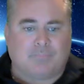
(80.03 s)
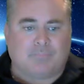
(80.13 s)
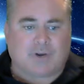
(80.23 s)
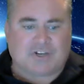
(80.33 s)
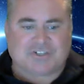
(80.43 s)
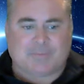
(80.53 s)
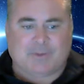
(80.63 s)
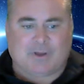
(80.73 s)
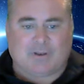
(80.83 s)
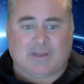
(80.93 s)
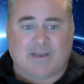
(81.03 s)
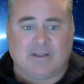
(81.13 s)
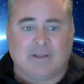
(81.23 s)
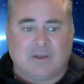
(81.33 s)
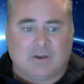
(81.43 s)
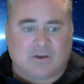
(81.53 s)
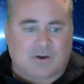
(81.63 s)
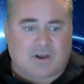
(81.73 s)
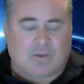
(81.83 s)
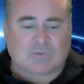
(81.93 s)
projects coming online.
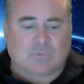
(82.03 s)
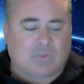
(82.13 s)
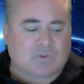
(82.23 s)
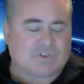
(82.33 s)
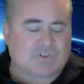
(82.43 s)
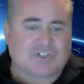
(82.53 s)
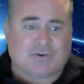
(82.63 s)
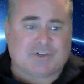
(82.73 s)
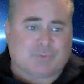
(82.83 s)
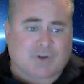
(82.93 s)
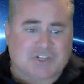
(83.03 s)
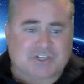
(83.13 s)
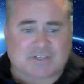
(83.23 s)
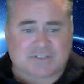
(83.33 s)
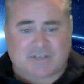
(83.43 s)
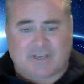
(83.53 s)
Cardano is one of those third generation projects.